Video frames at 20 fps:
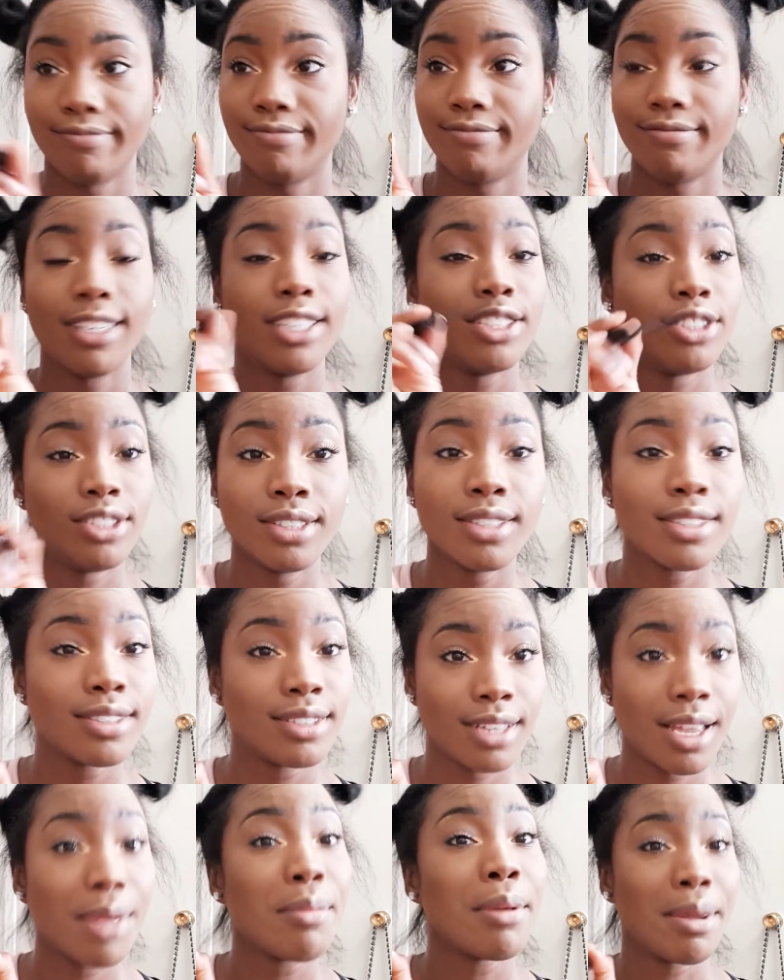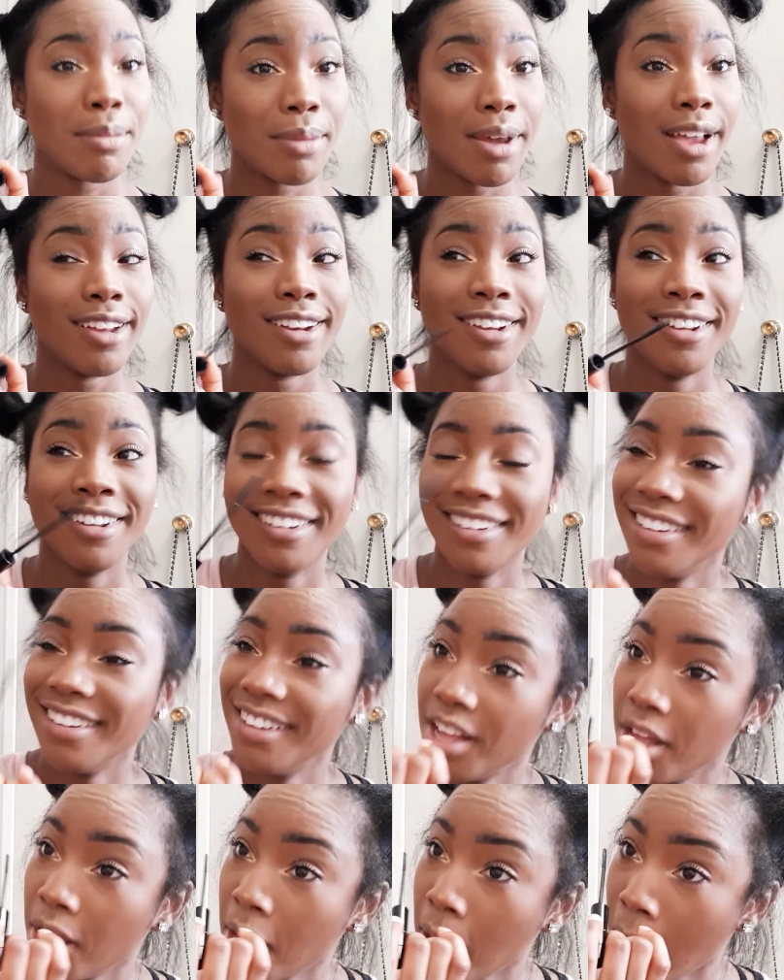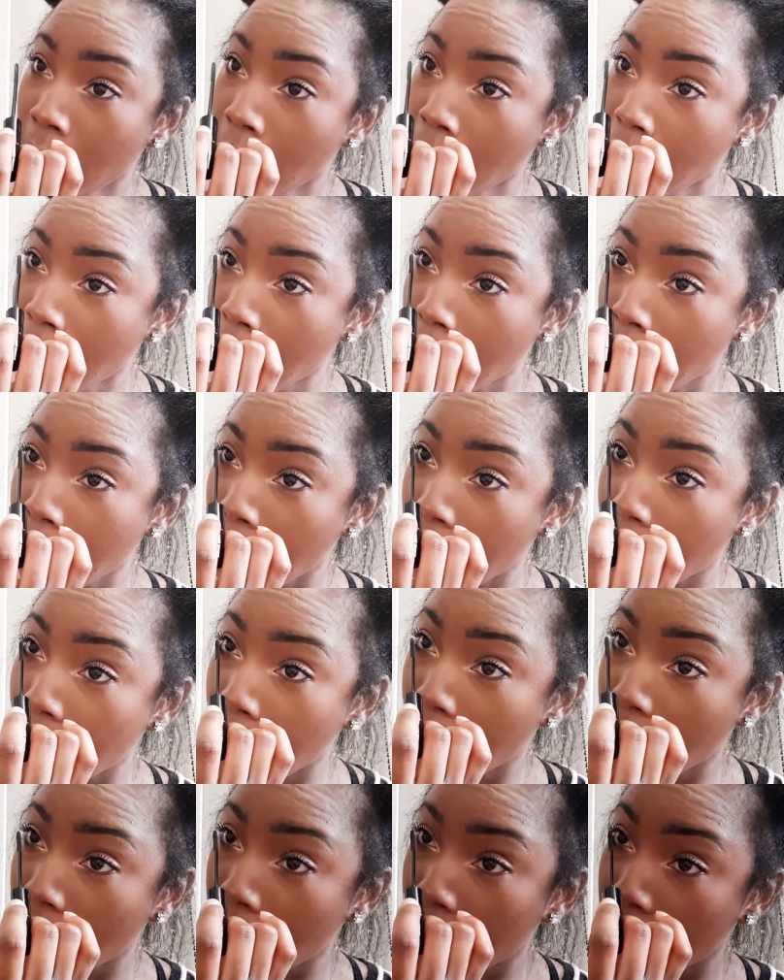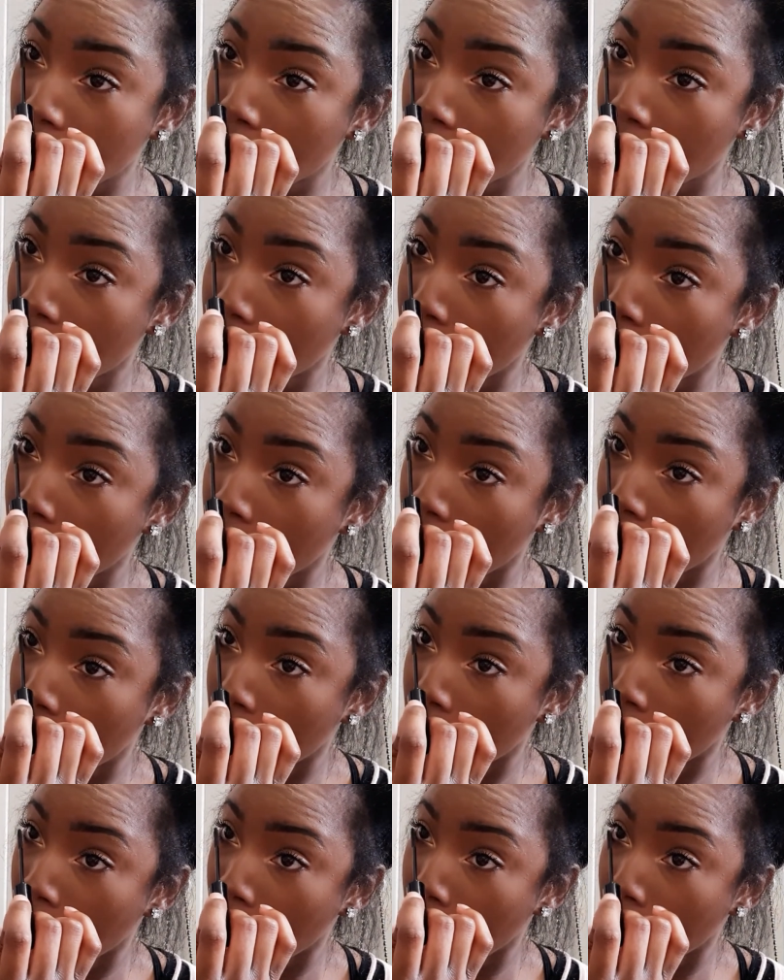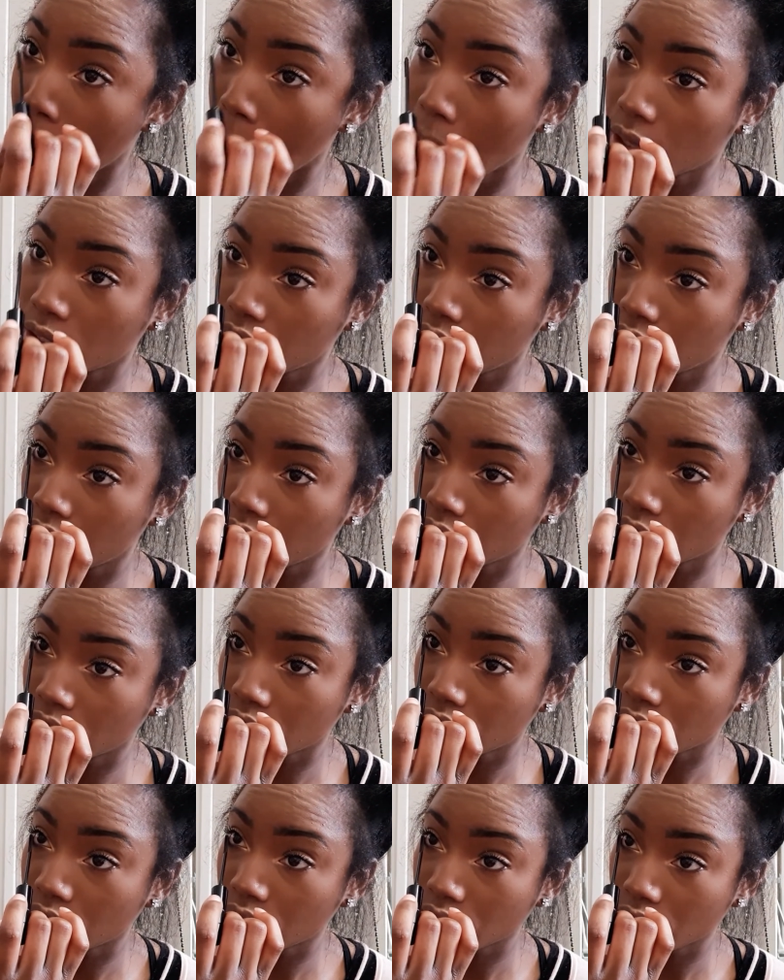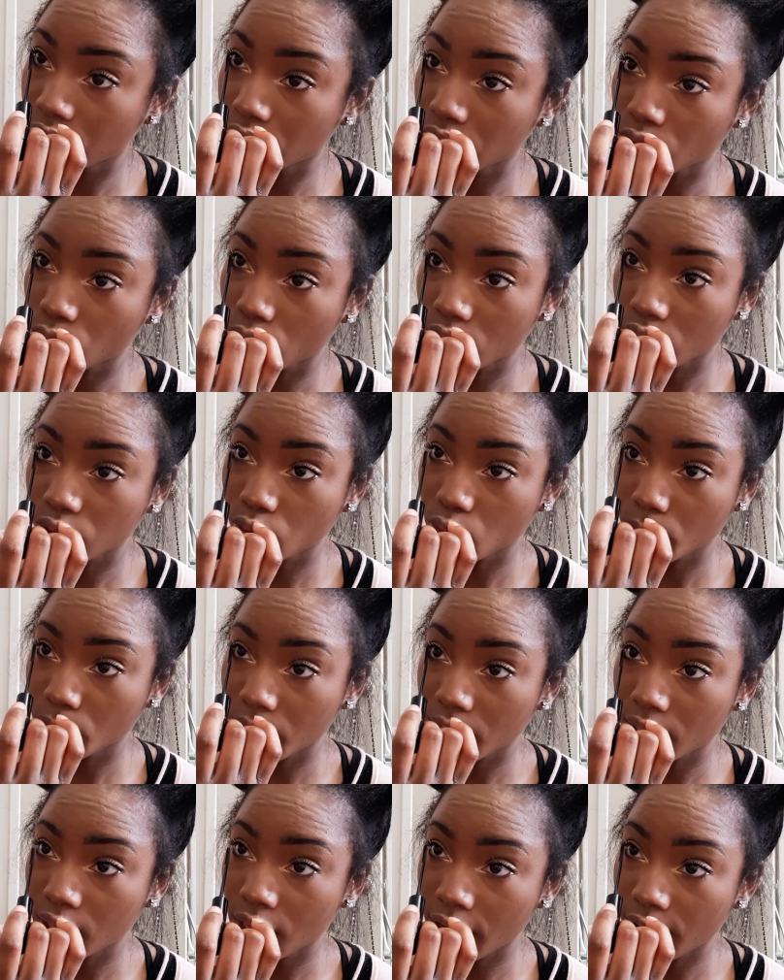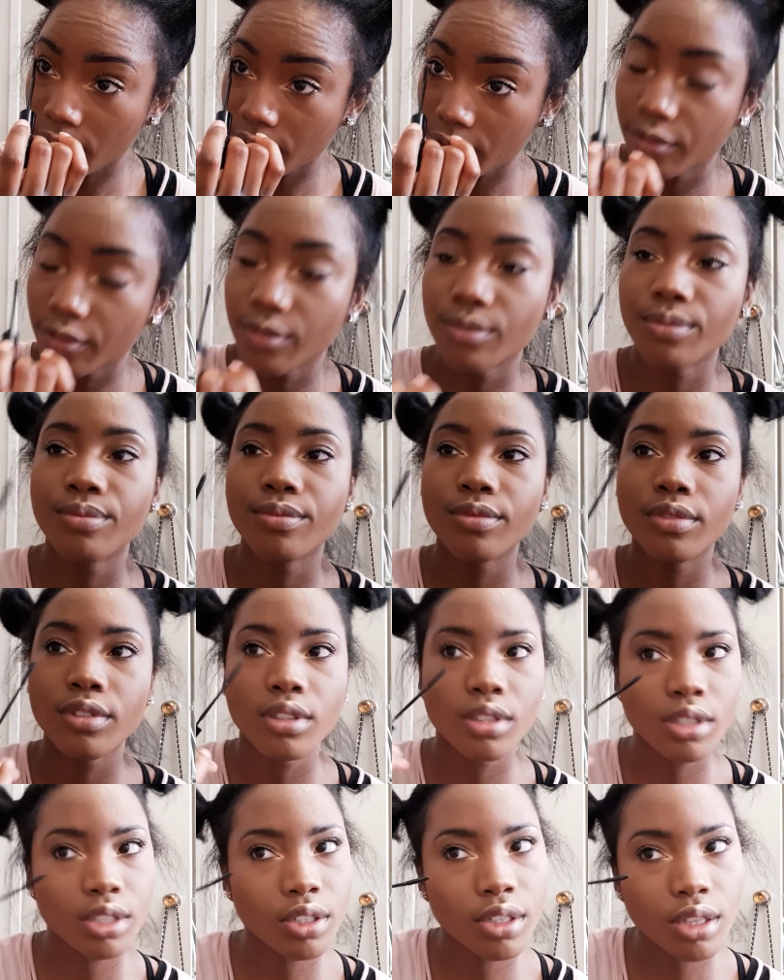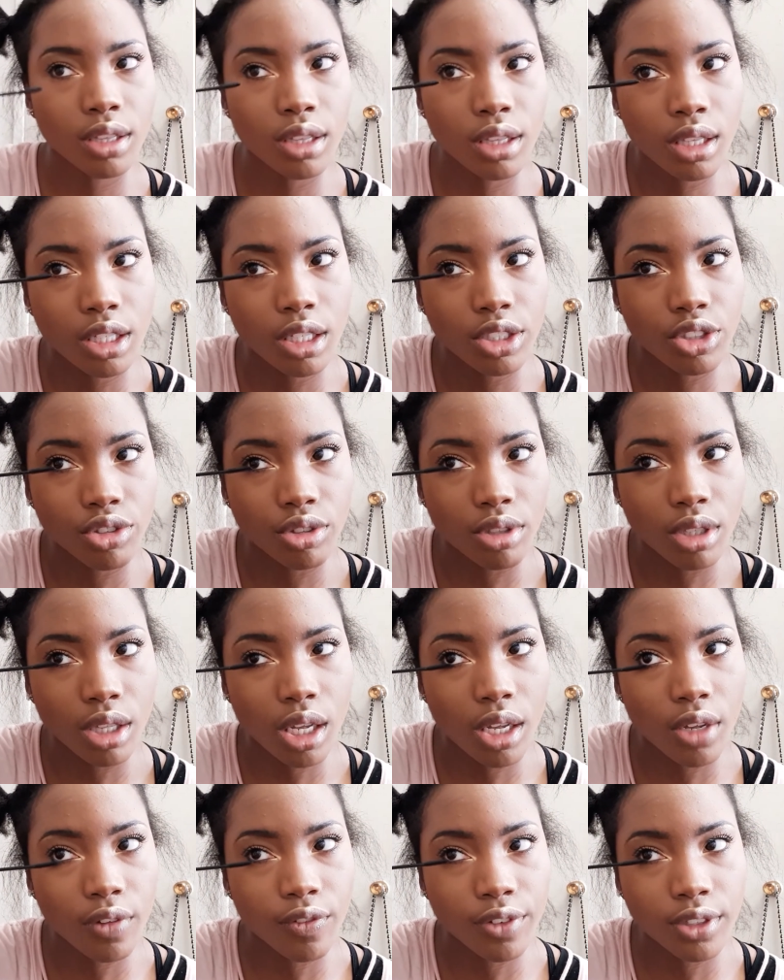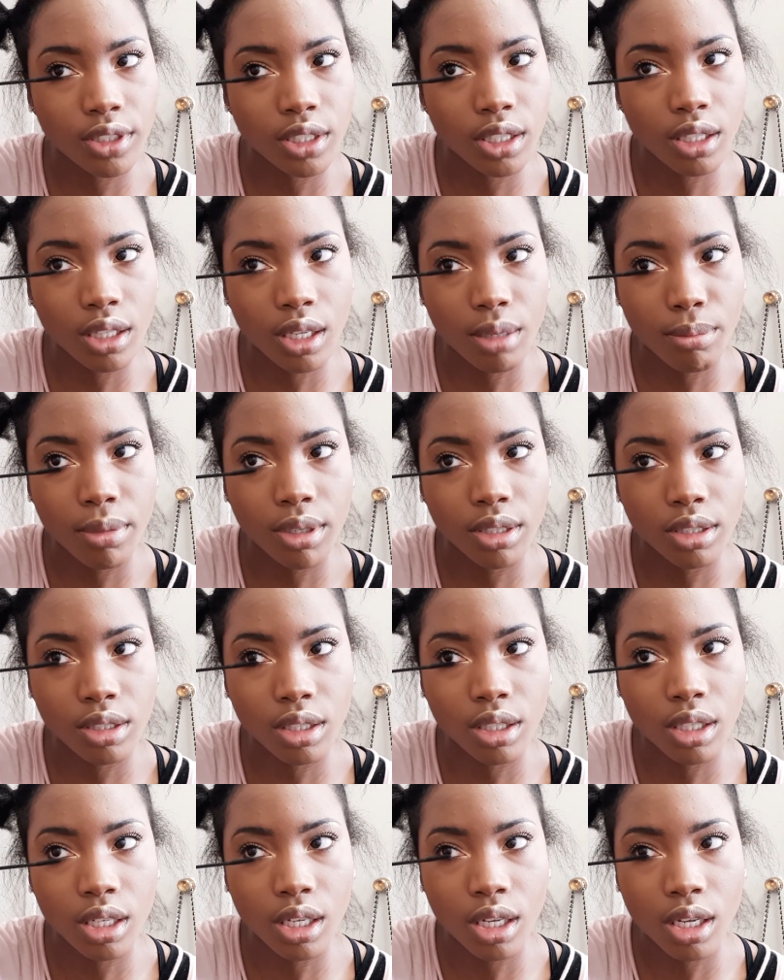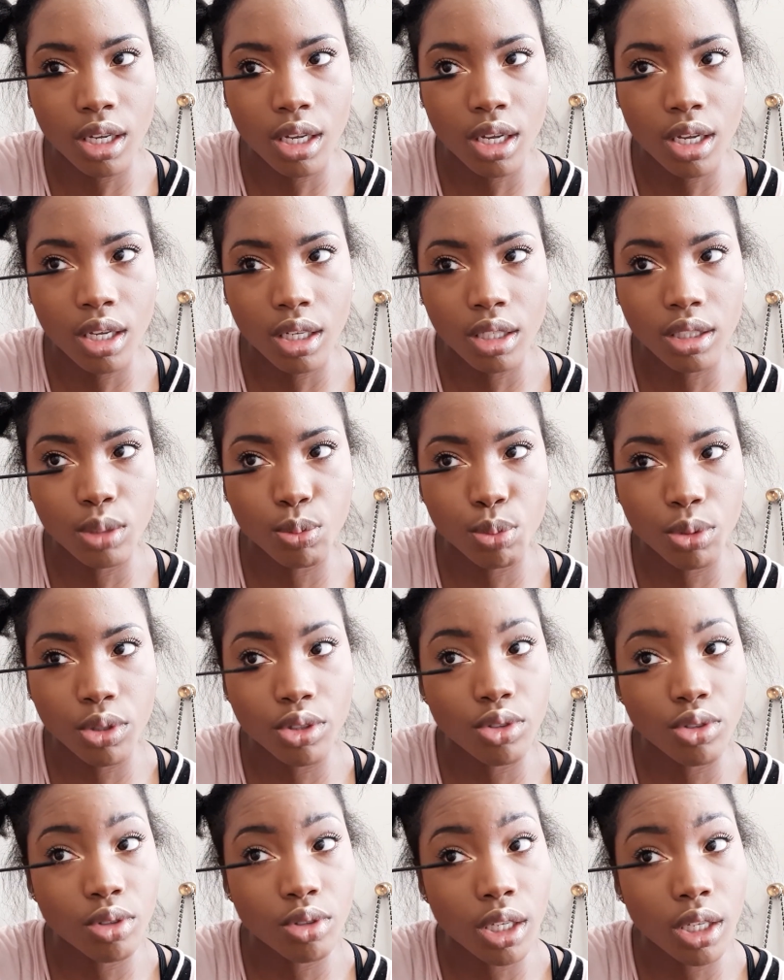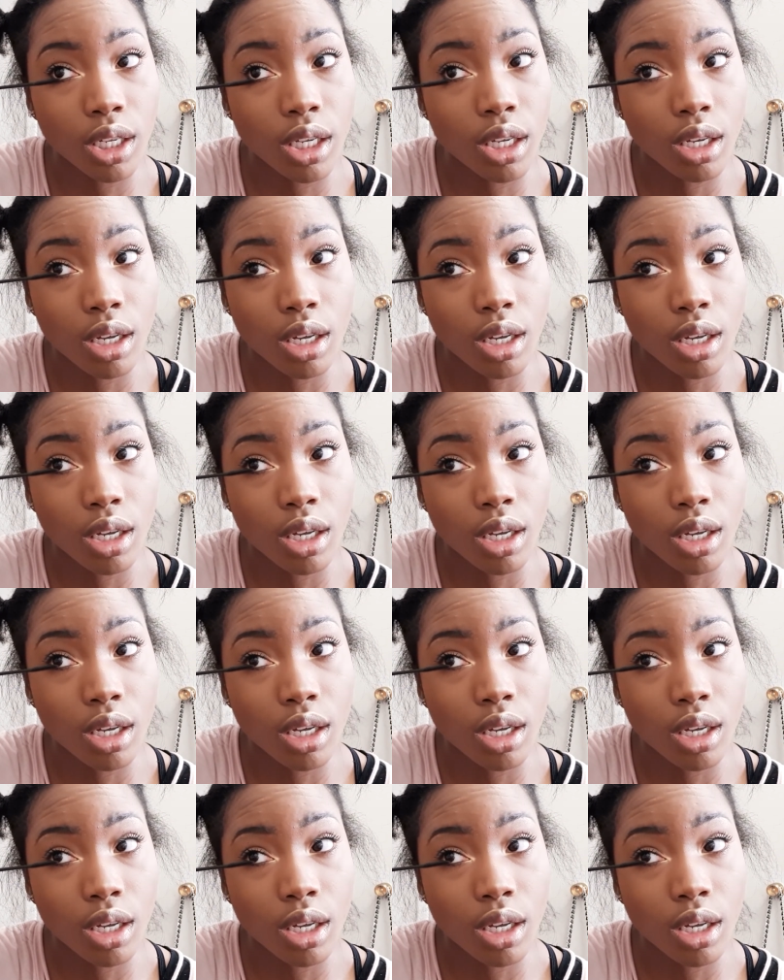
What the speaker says: In Jesus' name, amen. Yeah, like, Jesus transformed my life, literally, physically, mentally, spiritually.